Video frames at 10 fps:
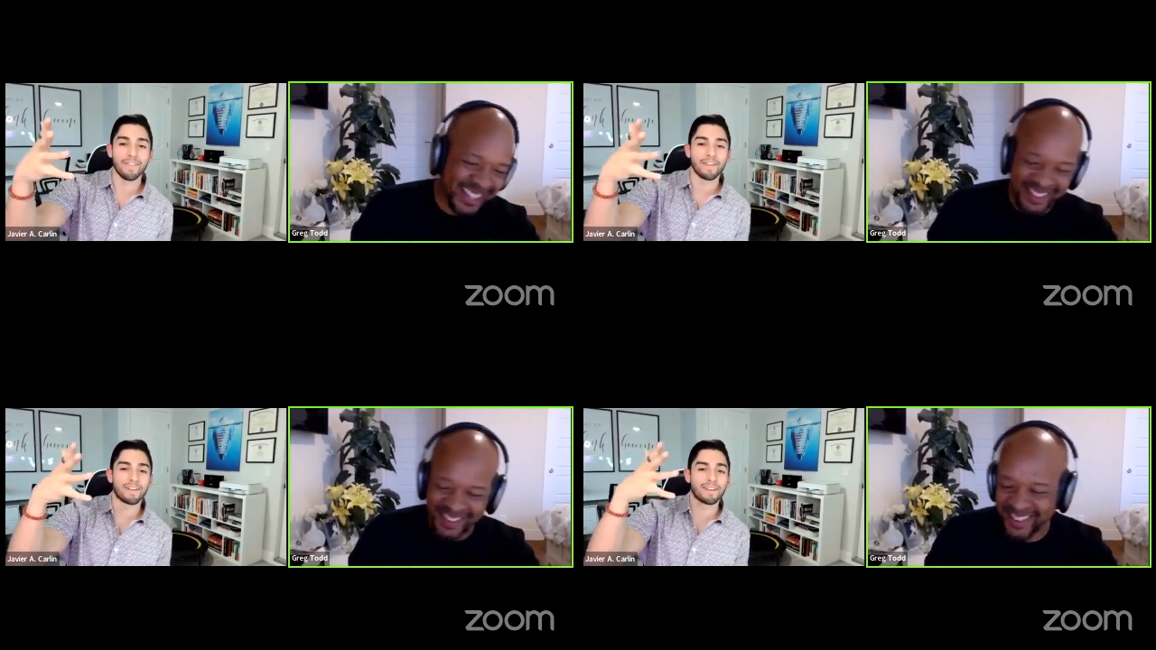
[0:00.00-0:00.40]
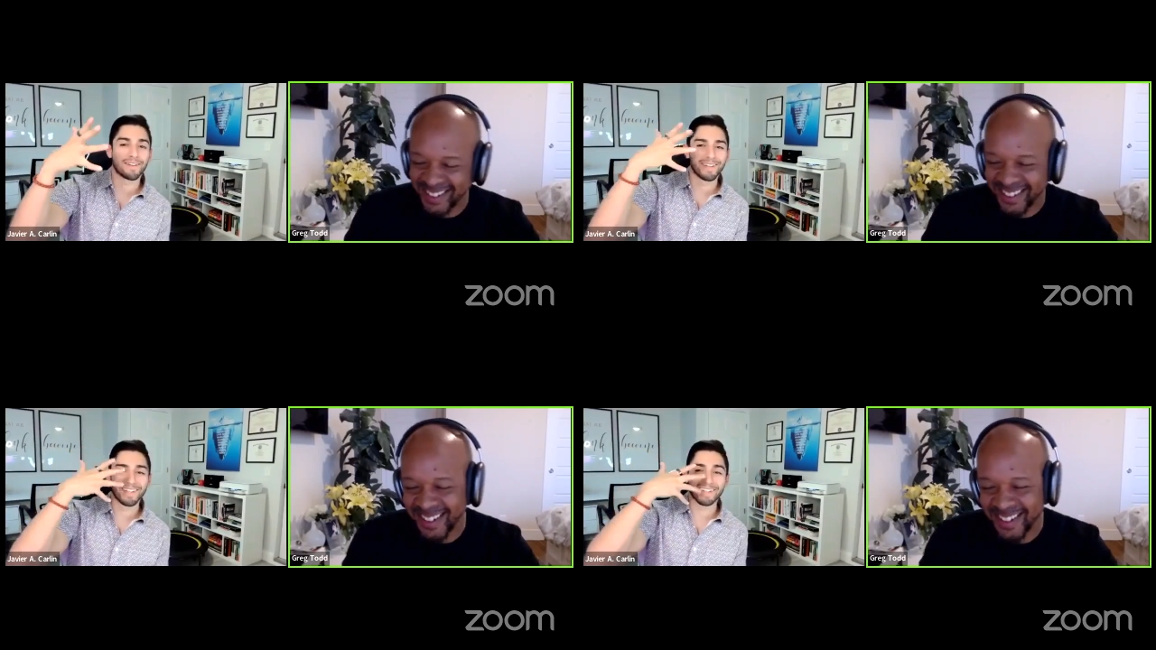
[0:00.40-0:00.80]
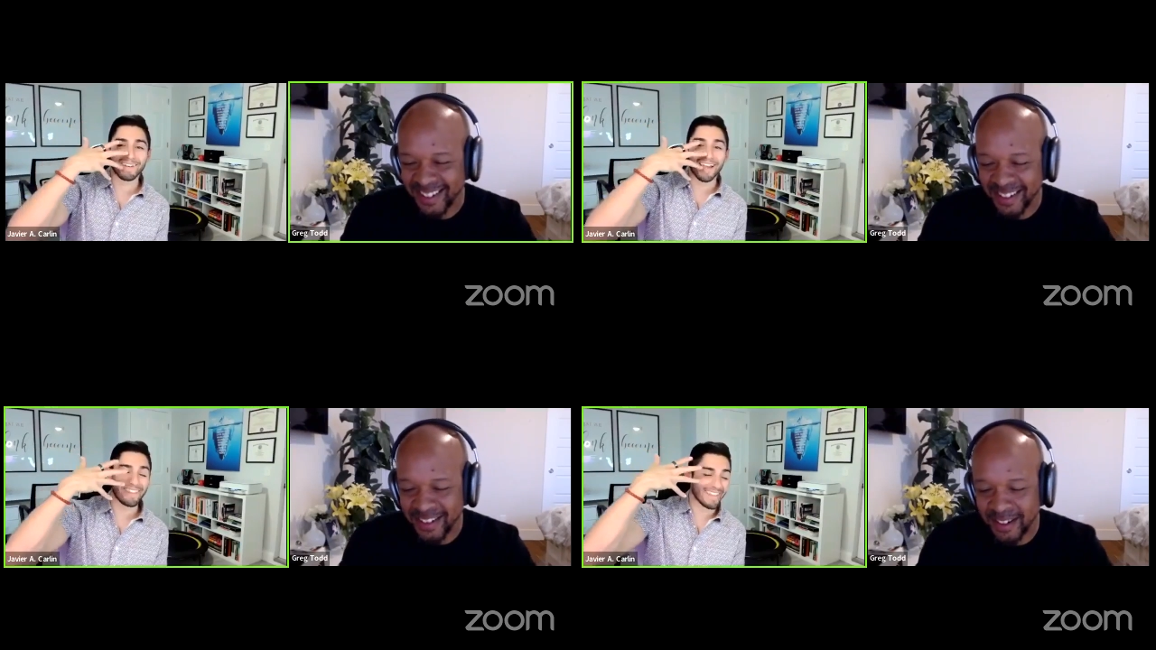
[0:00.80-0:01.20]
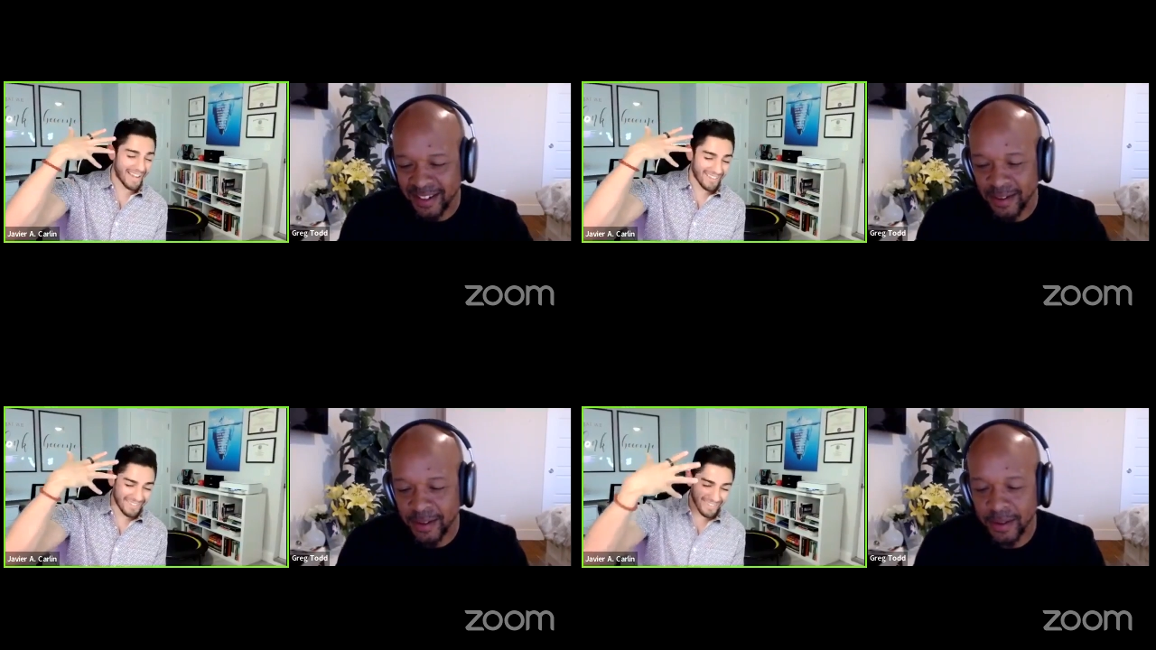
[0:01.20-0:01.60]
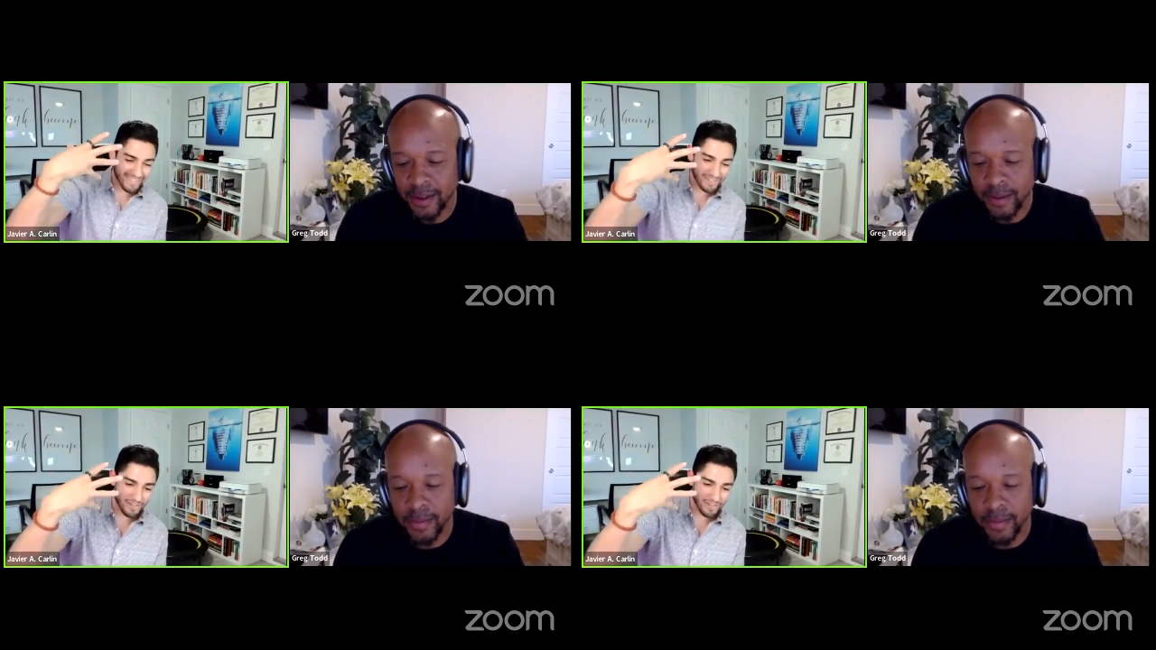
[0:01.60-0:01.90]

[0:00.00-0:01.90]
Speaker 1: I think I think I think the,